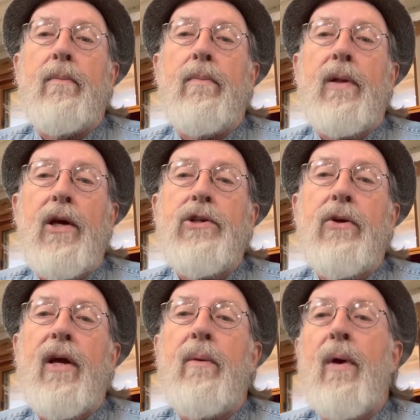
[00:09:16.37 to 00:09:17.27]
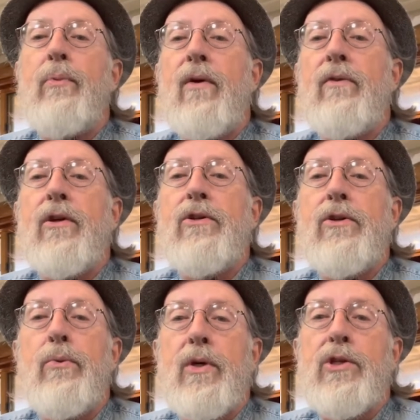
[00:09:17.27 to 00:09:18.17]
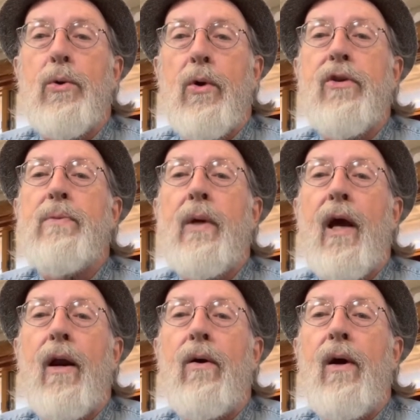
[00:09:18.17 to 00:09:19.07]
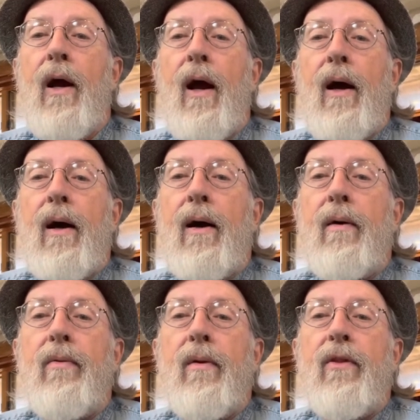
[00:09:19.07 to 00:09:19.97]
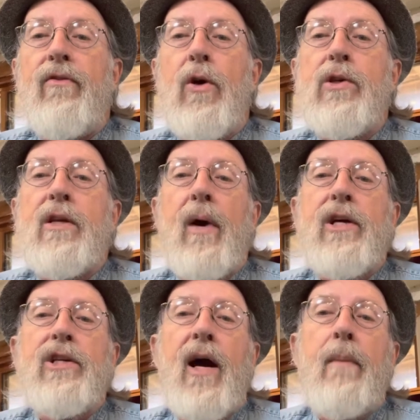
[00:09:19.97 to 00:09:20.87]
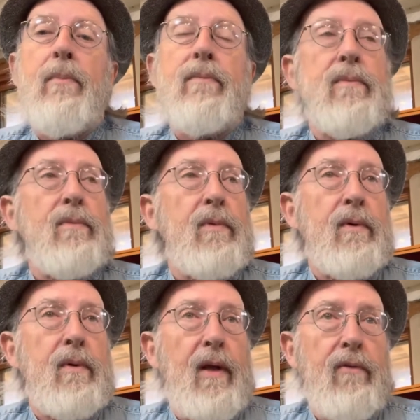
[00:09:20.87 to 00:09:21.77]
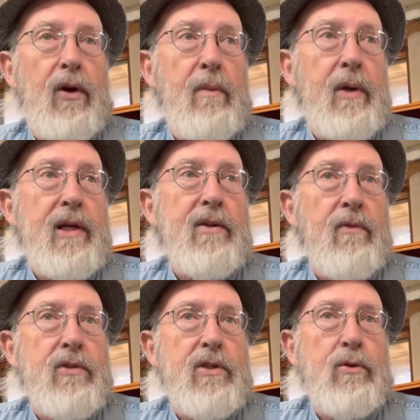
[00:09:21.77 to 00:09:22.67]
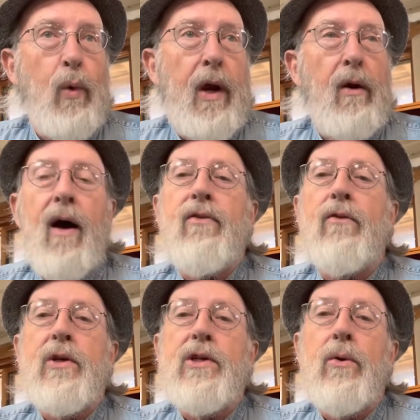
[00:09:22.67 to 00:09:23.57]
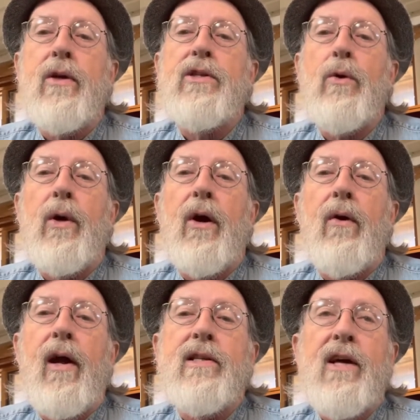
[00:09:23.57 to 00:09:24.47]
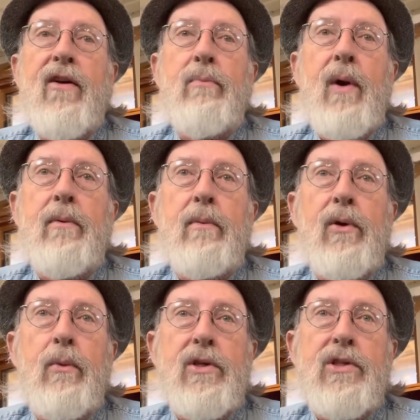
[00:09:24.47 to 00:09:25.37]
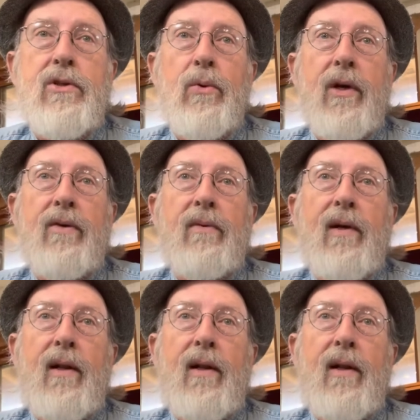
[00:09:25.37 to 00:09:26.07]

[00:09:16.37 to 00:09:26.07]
pleasure and my privilege to restore this piano. The folks in my shop have heard me swear off of restoring square grands. I have probably restored